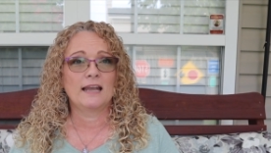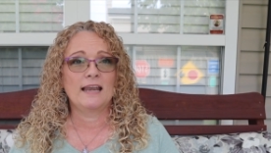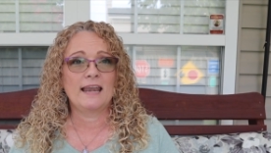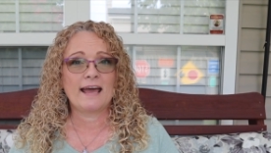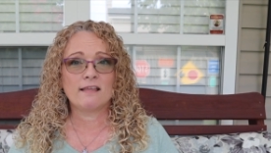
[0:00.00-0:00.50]

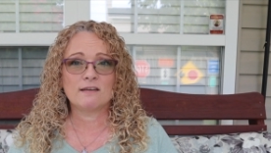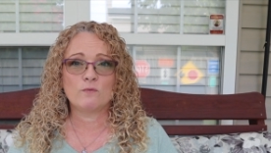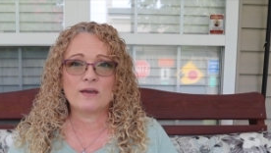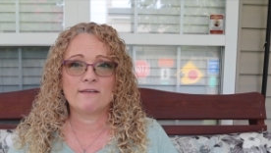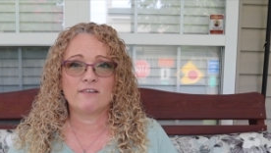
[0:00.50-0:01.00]
now that
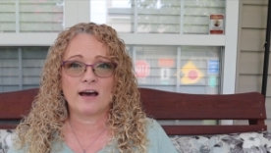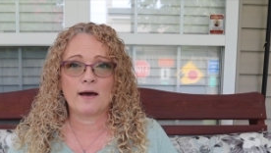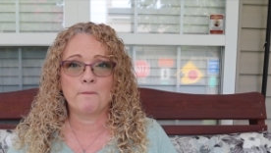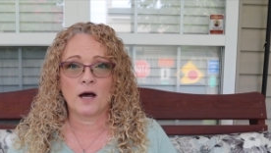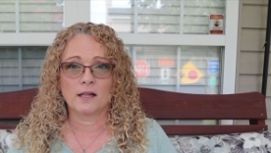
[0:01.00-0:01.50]
we have
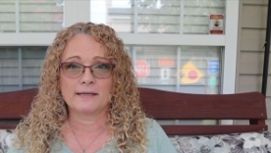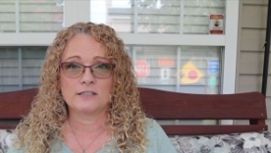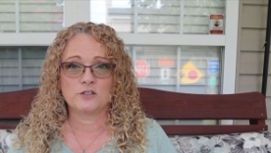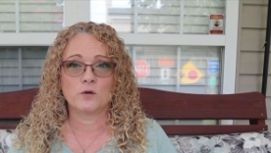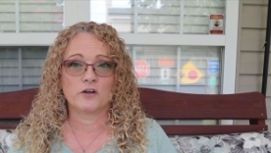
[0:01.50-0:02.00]
got Molly
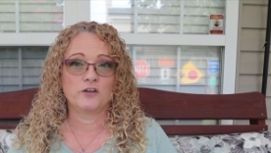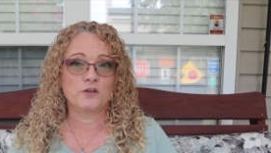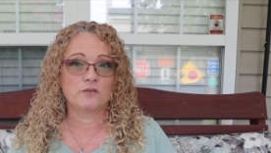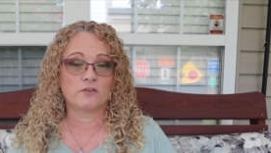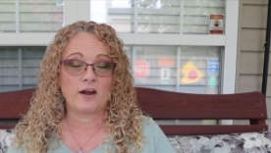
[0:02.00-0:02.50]
to her
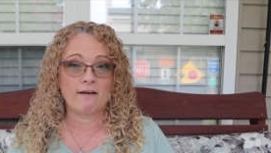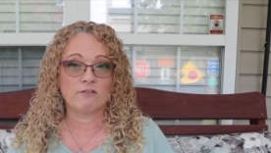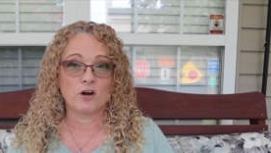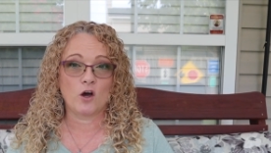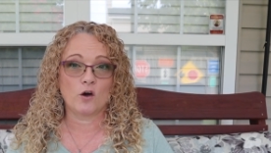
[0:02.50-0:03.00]
new
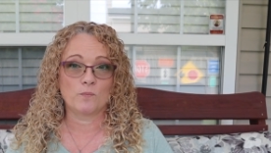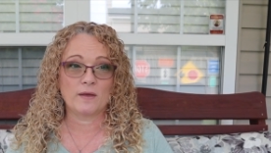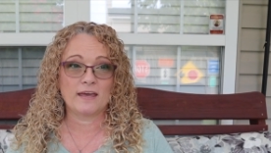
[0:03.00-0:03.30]
forever home,